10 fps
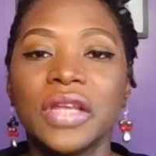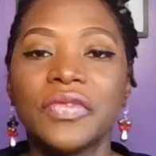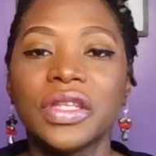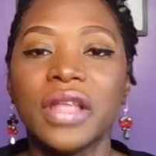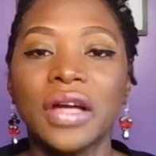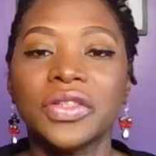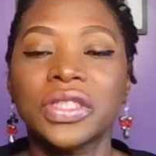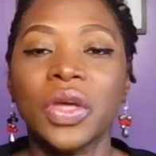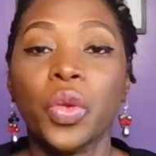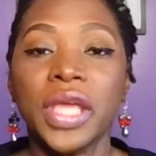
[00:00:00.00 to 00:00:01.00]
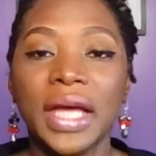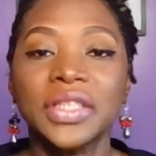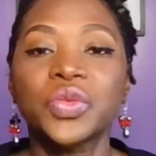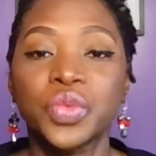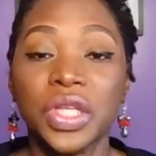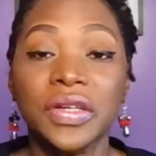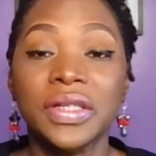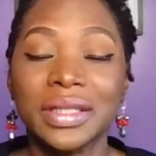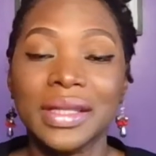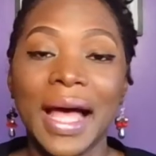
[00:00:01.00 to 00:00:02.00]
if the doctor said, yes, there
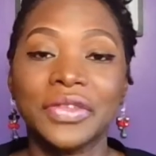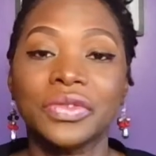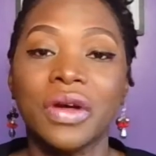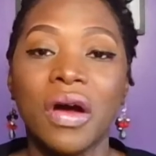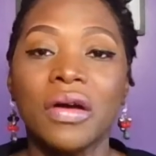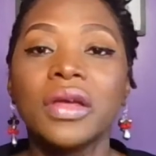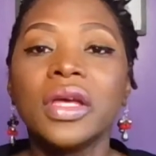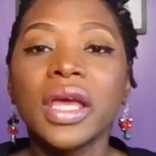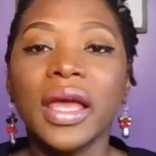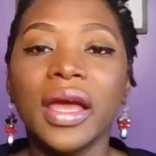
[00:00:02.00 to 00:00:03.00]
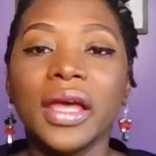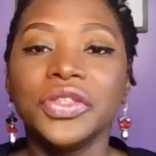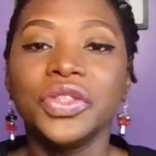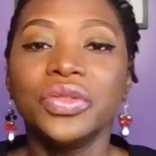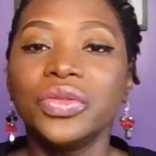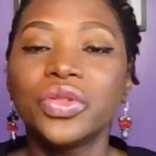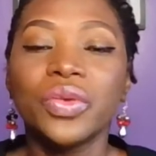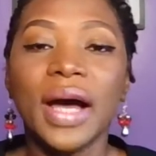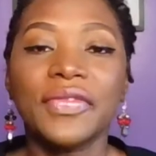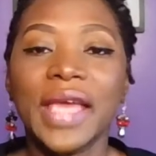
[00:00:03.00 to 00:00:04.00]
is a lot wrong, and you do
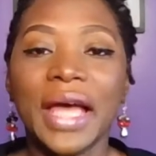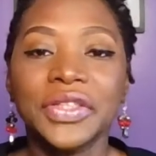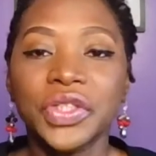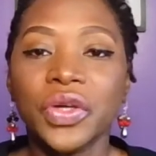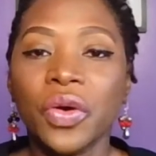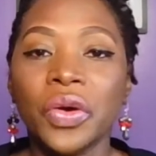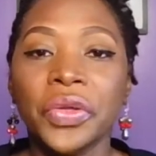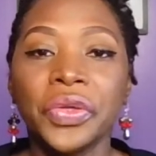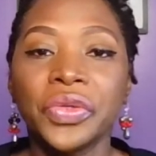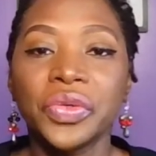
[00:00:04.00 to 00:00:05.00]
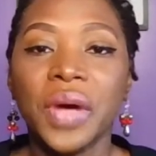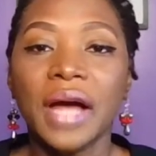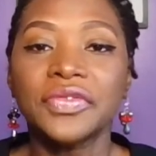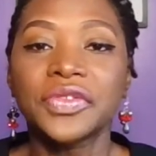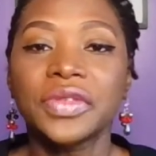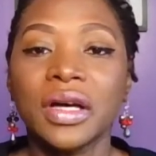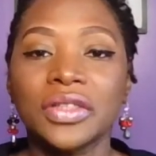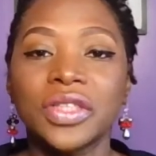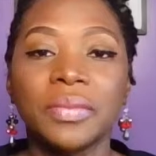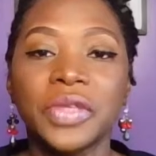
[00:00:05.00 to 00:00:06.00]
have cancer, or you do have
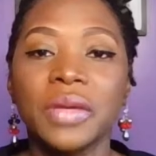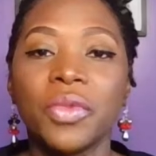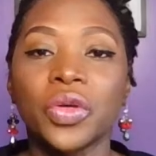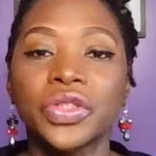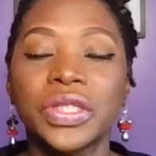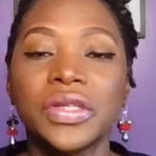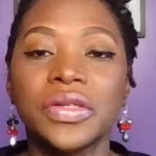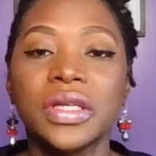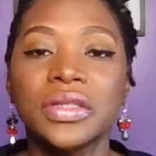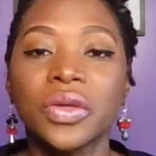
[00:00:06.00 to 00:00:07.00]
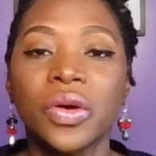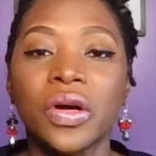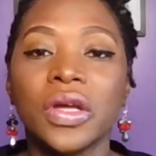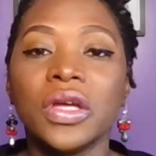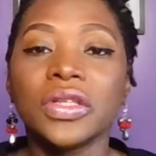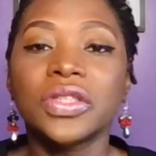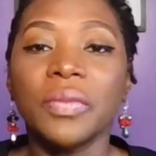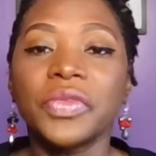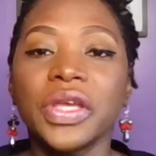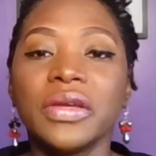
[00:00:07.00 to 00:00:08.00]
something more serious, or
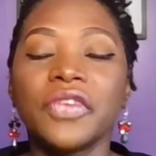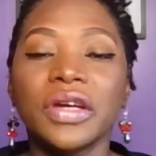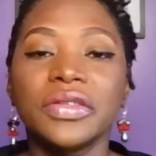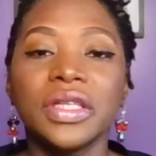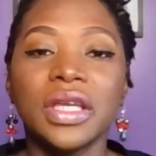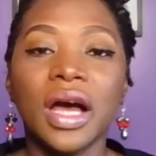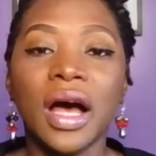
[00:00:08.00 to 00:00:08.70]
something very,